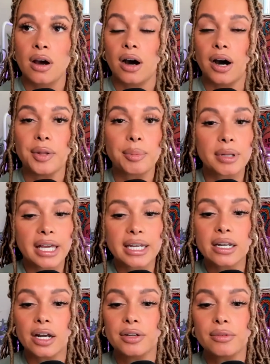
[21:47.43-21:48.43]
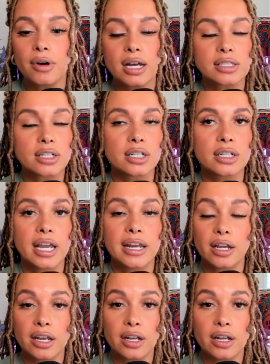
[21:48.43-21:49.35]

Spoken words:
on the planet on the roster and